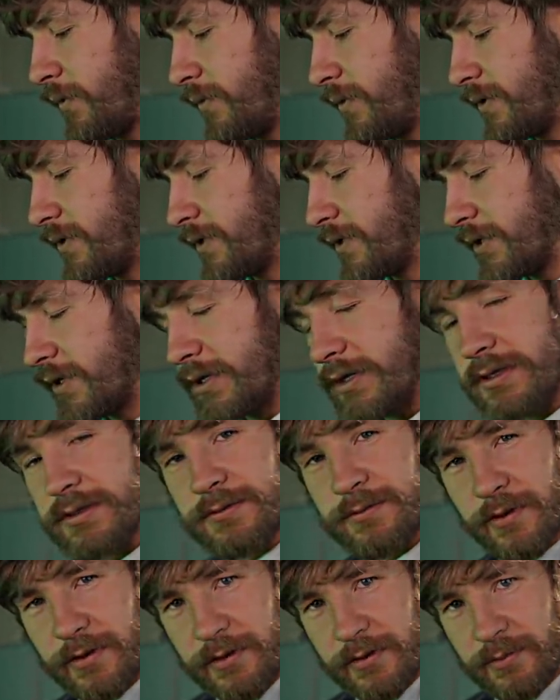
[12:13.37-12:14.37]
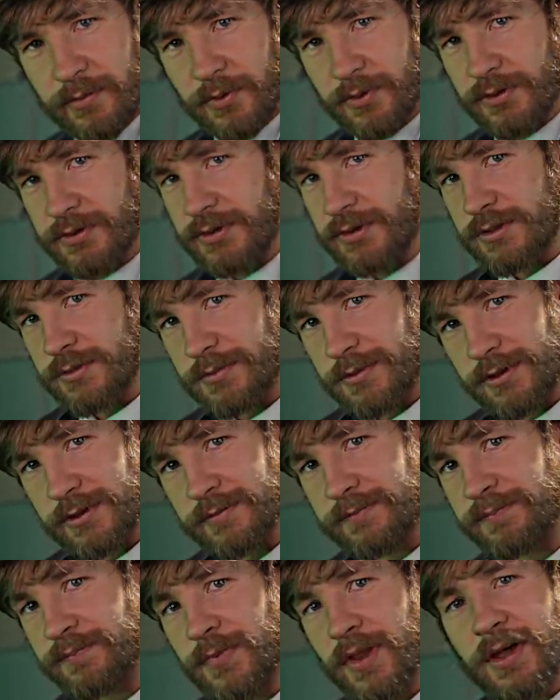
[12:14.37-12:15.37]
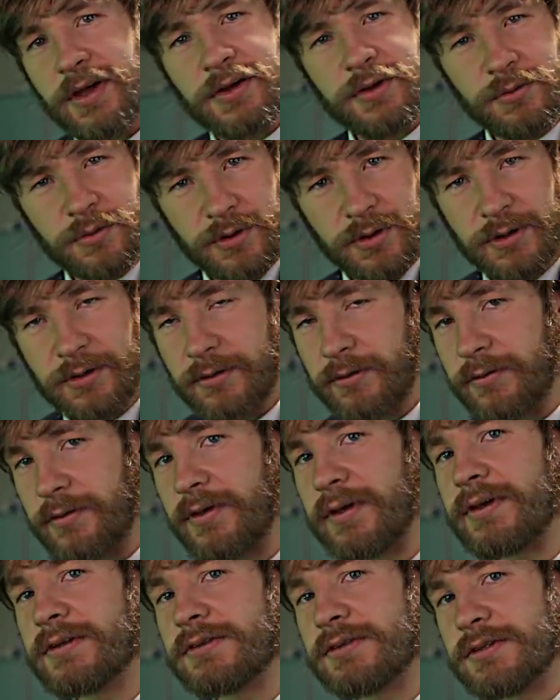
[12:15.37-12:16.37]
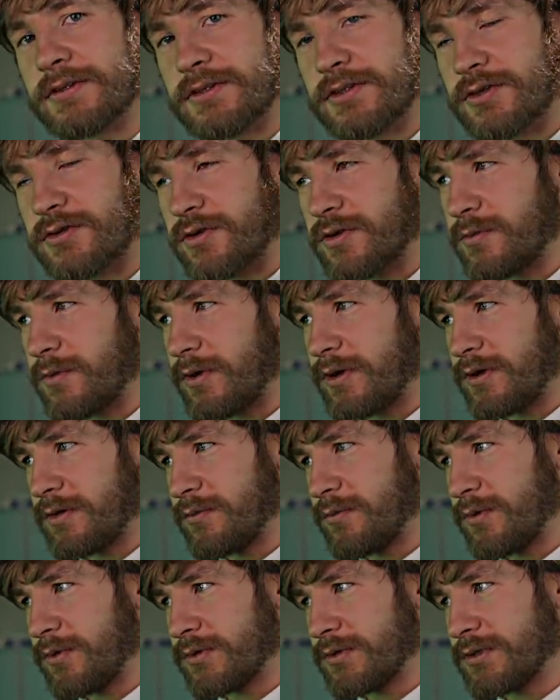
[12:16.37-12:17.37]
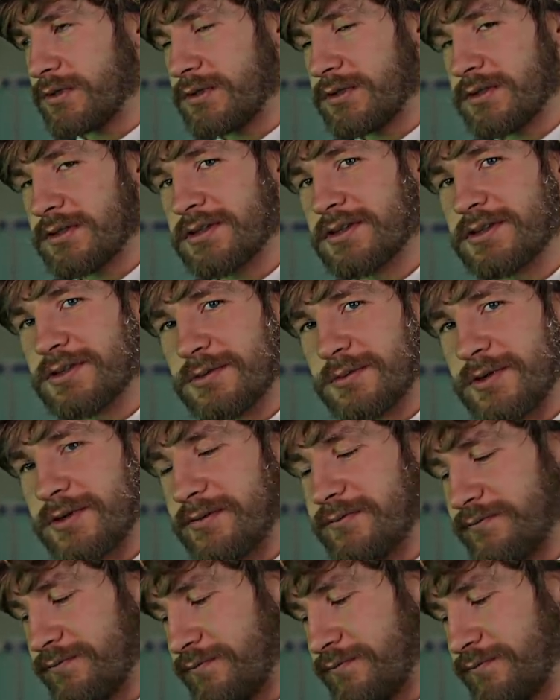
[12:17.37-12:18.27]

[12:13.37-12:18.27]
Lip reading: which is very important to me. Your health is extremely important to me.